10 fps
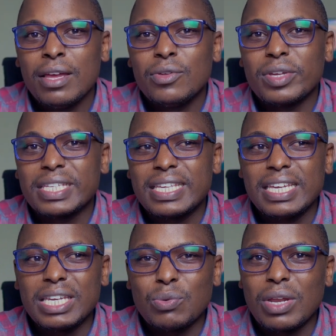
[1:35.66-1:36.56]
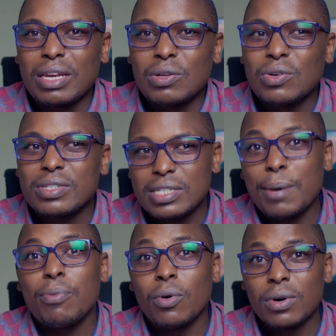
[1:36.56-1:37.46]
Your skin will look
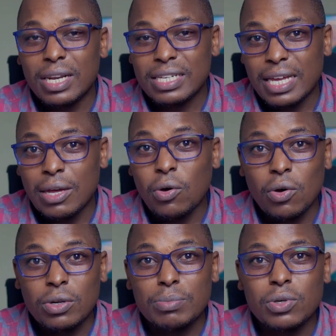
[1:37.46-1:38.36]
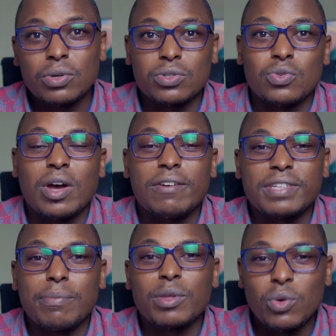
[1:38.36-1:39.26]
supple later on because you have
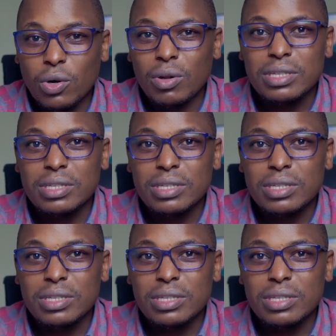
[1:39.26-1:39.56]
something we call